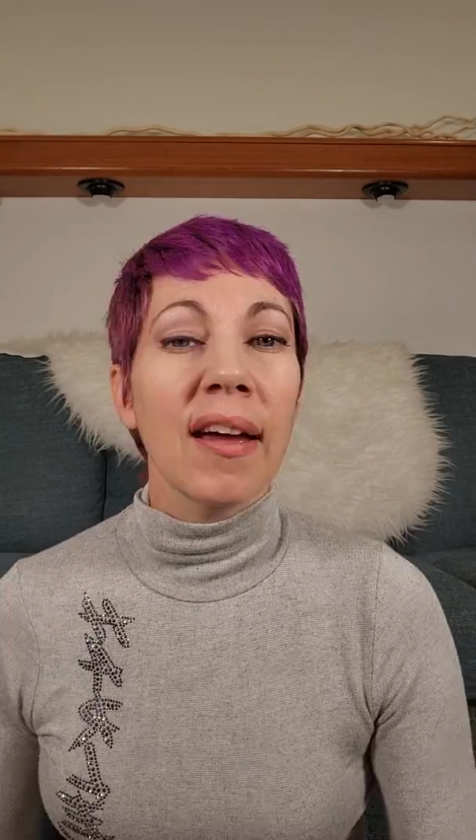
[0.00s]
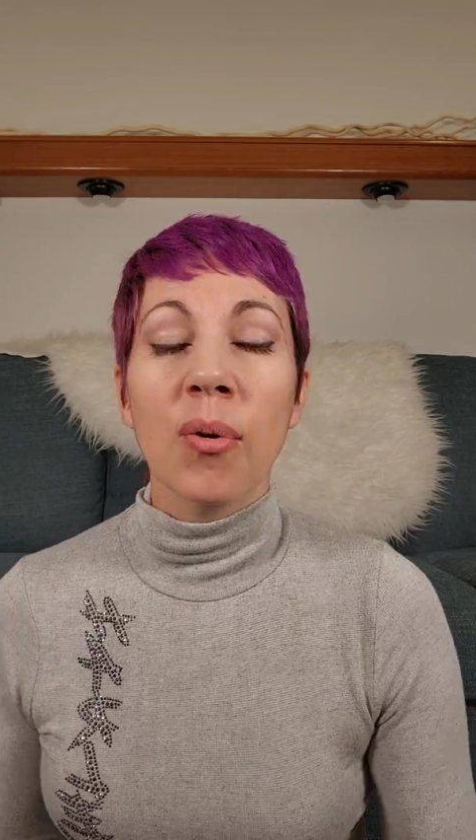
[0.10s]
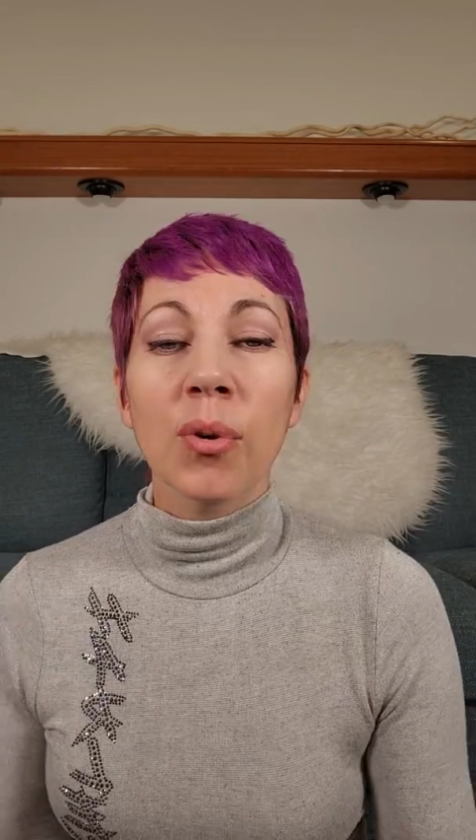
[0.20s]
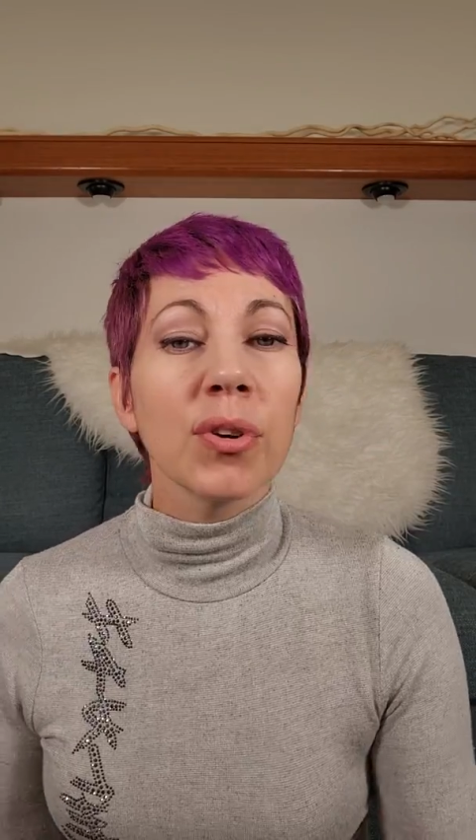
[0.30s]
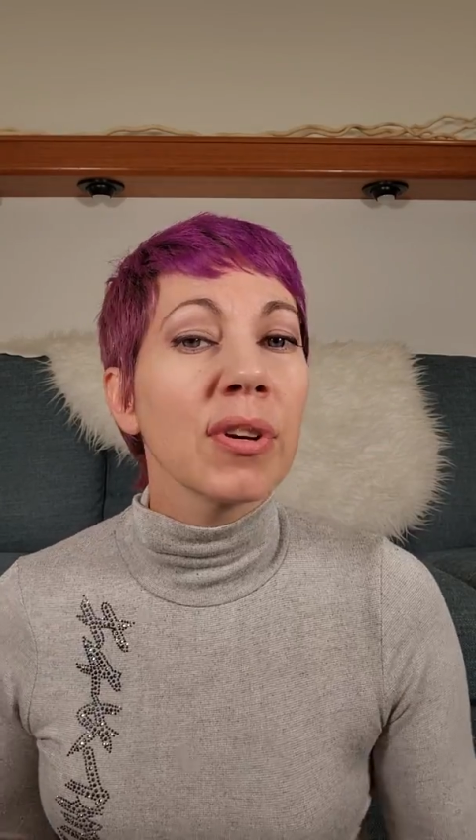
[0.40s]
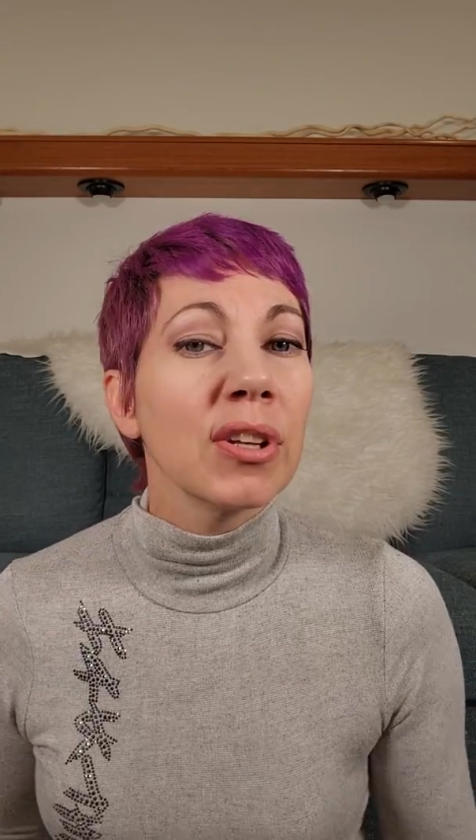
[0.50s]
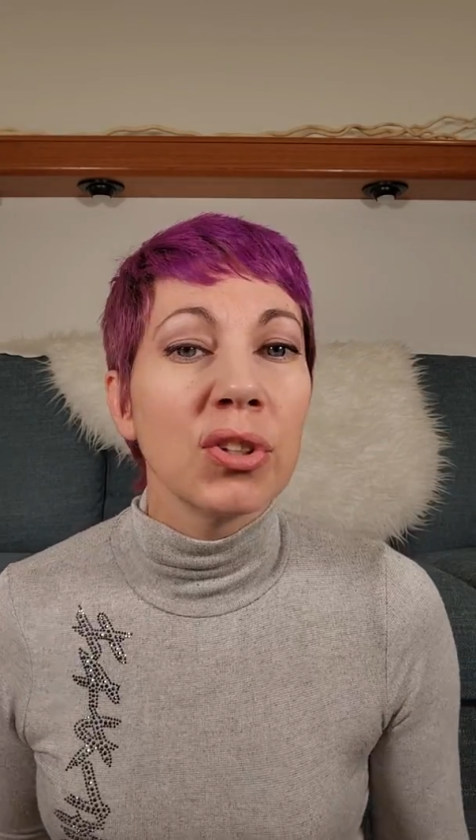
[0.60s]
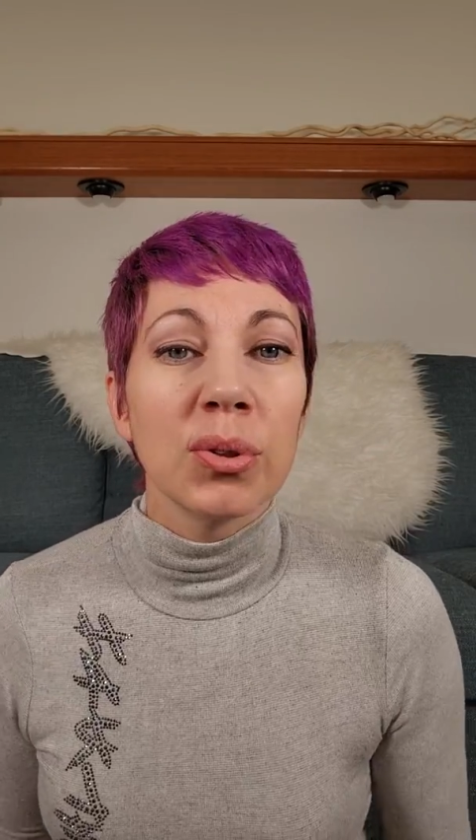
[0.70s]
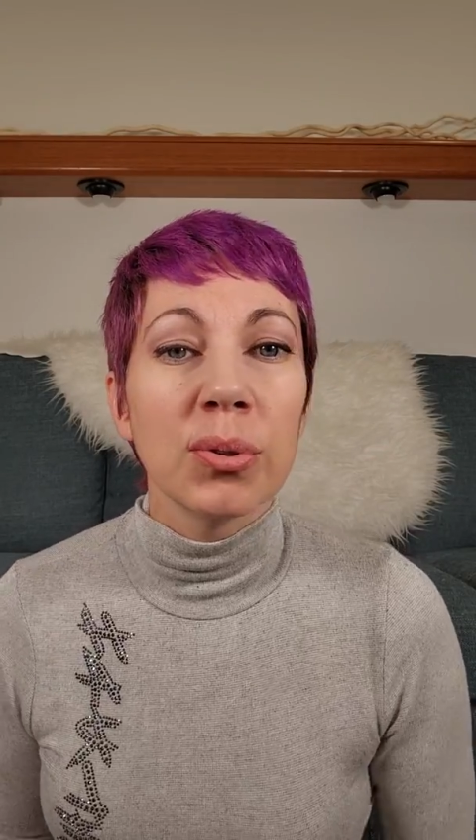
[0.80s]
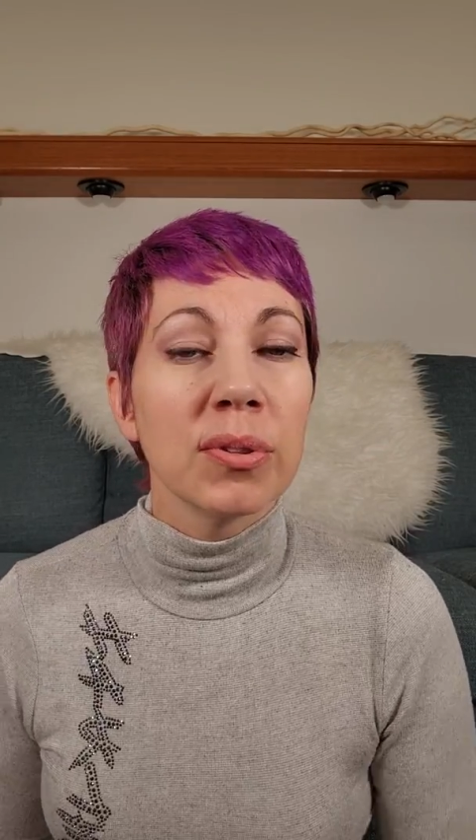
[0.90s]
or you can
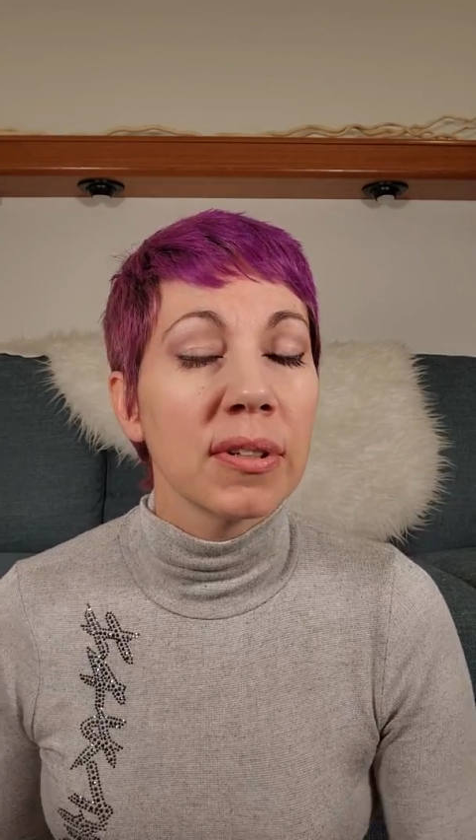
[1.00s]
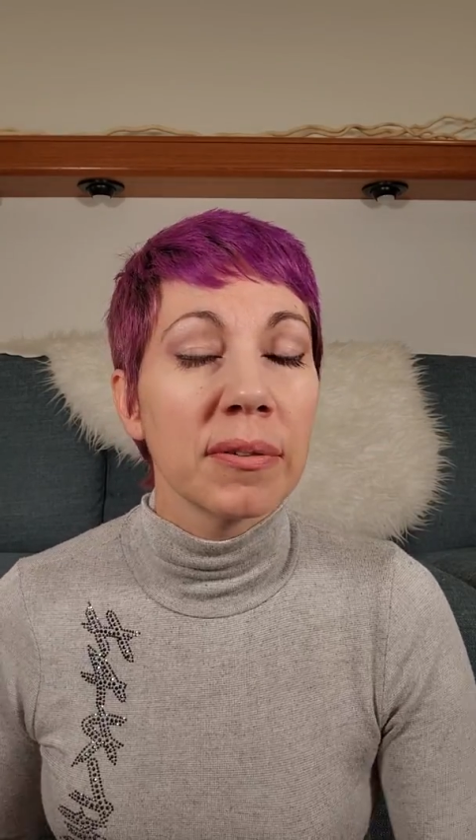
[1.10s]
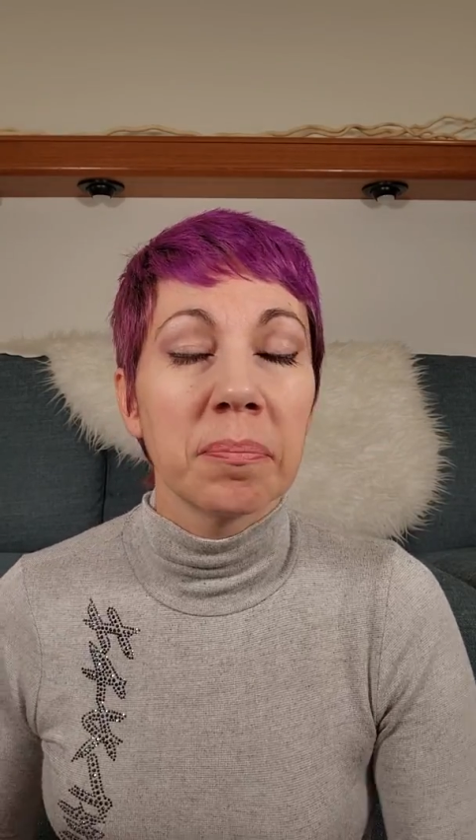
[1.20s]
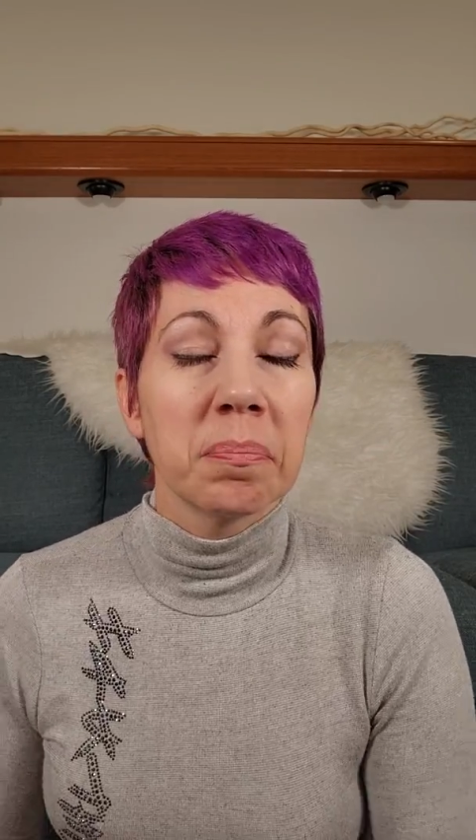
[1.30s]
use a